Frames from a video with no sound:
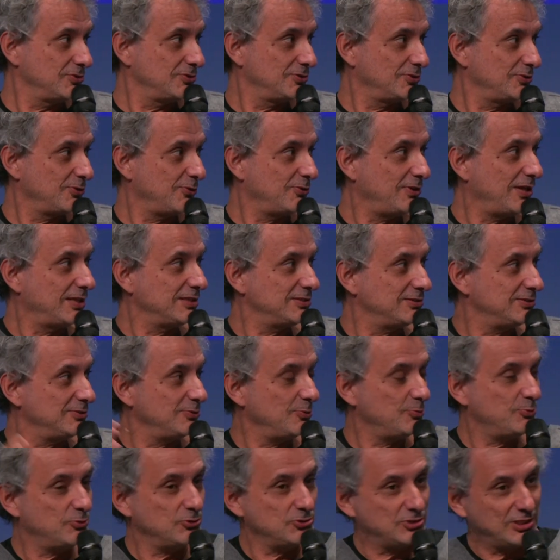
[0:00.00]
So that's the
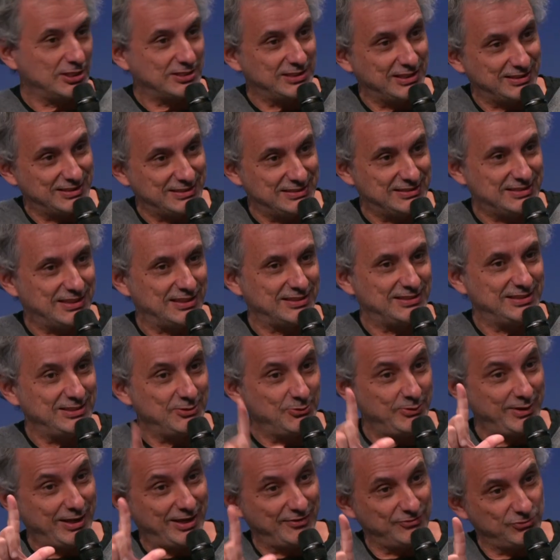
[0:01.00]
project that is starting.
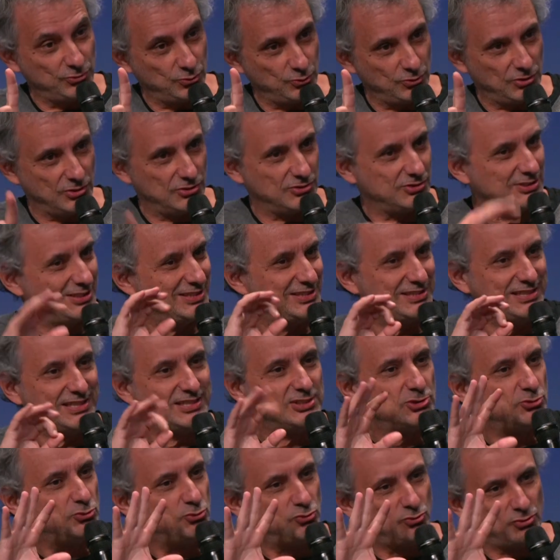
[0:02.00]
We have 2 years. It's
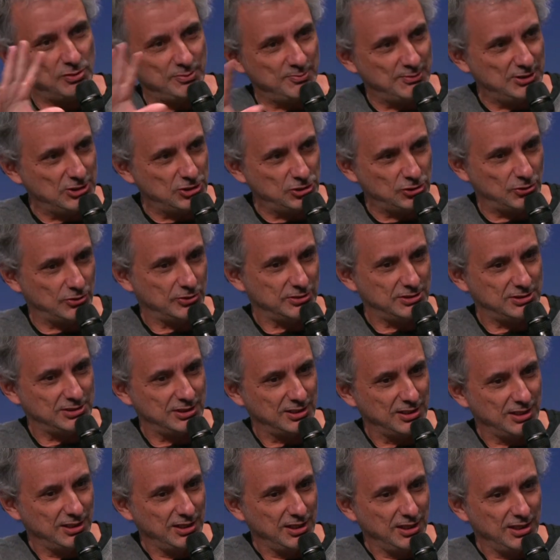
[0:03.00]
extremely short.
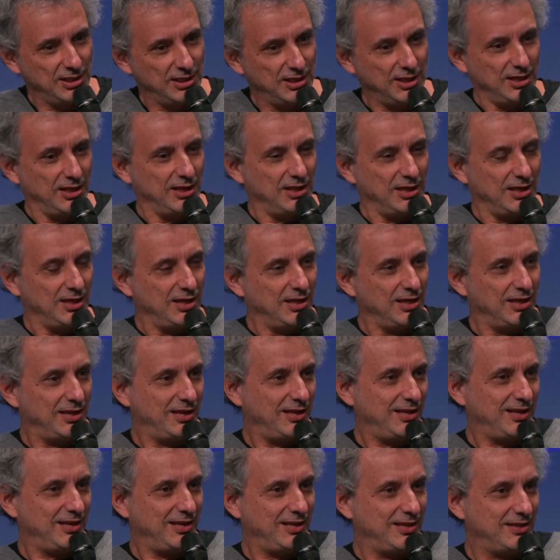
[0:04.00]

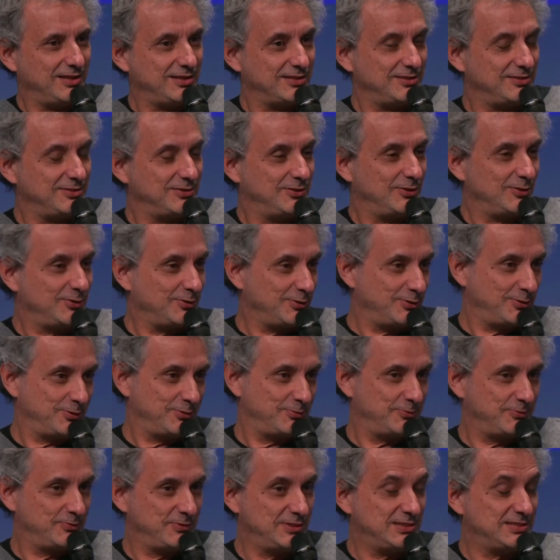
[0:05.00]
And
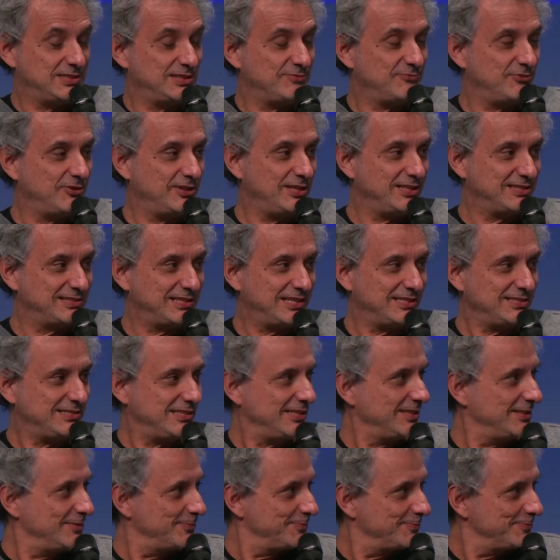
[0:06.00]
it's very
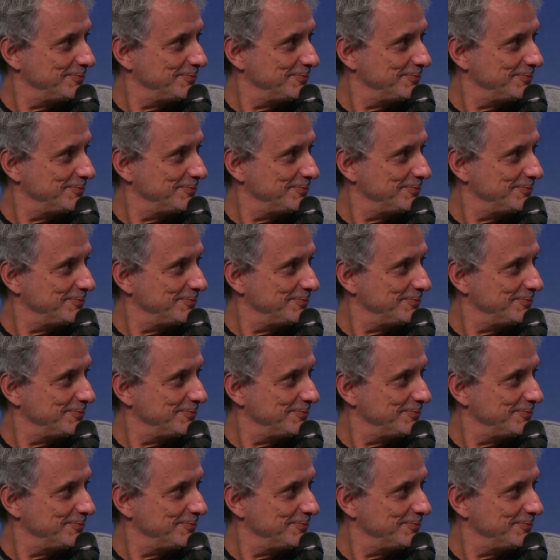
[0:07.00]
exciting.